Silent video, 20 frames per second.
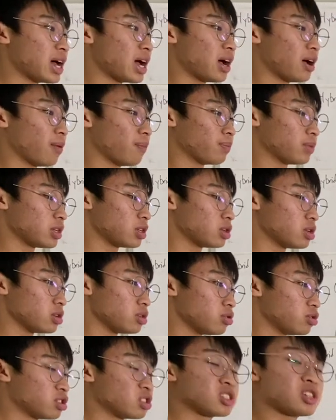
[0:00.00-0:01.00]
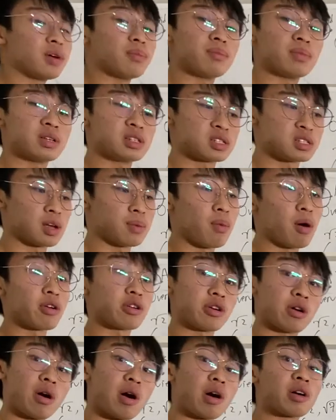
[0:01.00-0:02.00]
um, you, you sum, sum all
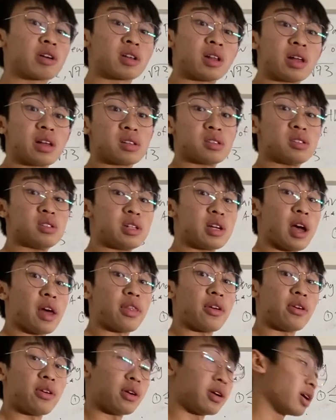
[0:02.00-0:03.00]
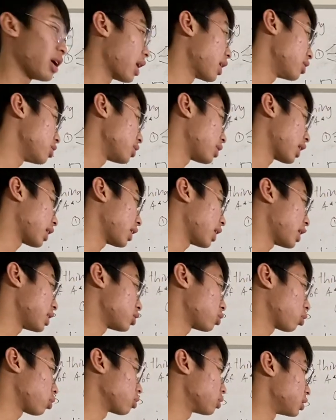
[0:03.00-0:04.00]
your arc lengths together and you get a
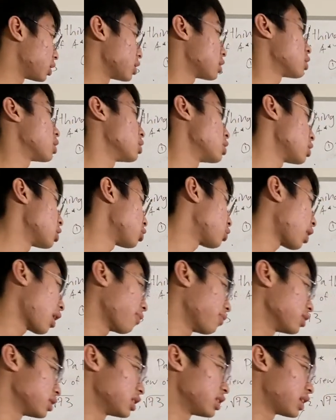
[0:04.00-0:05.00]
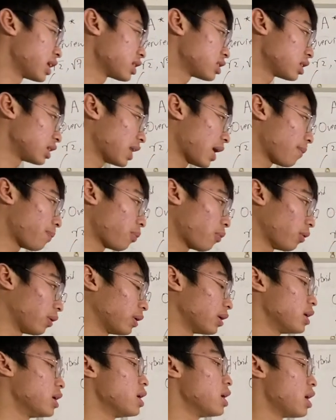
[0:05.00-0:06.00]
total distance to travel to get to that point.